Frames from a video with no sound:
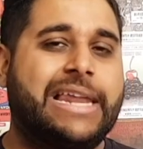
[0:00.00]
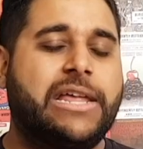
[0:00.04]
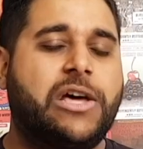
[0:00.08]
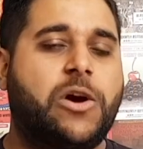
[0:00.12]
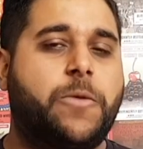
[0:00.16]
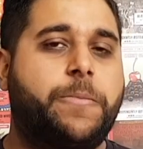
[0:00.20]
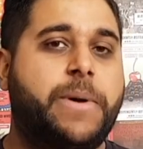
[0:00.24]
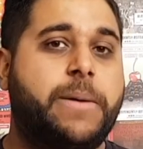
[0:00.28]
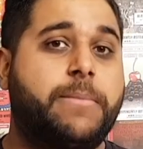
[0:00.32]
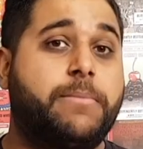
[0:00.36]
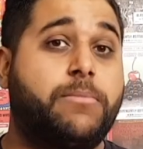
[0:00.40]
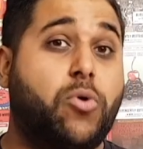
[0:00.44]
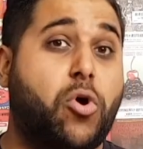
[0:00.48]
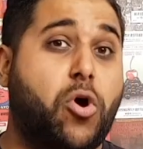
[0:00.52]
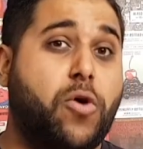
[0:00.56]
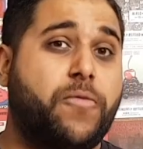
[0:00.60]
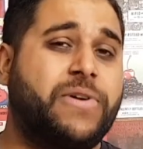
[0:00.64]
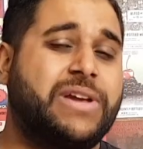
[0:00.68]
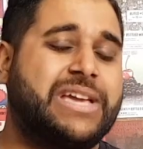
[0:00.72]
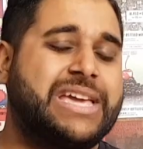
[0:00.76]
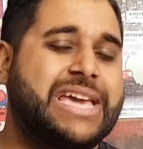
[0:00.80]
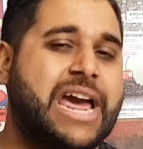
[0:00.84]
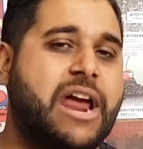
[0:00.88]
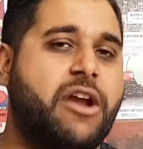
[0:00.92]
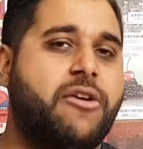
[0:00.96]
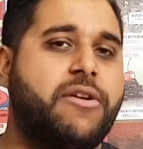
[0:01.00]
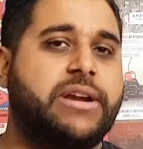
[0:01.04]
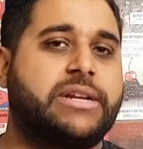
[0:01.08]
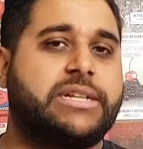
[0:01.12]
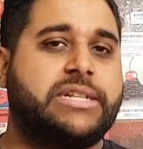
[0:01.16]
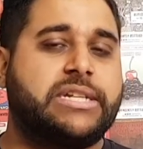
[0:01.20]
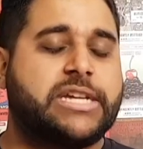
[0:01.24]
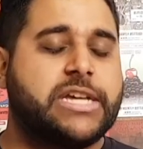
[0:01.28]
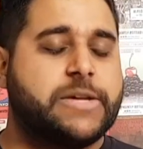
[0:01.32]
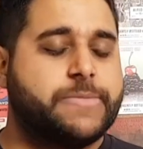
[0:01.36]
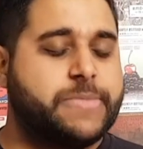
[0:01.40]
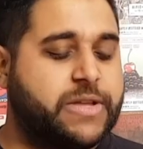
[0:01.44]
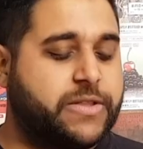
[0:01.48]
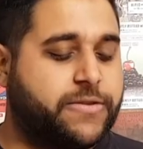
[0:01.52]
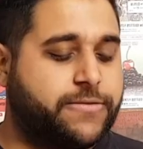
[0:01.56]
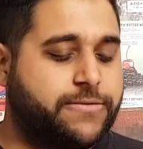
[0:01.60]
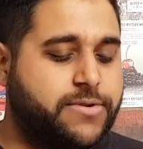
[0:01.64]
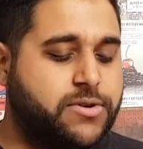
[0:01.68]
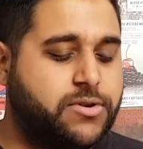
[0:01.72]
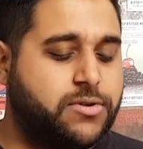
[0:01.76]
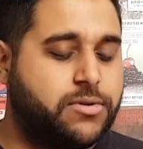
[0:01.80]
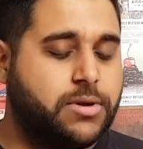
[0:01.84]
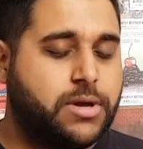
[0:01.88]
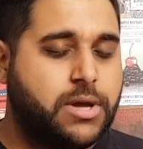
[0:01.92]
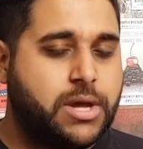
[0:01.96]
little bit more of a character coming
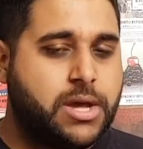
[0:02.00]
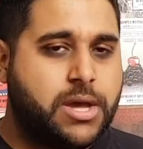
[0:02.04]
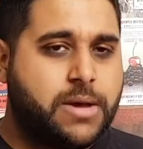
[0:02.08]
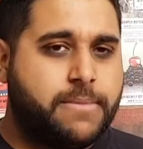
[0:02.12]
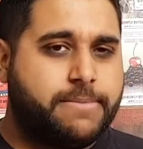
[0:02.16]
through.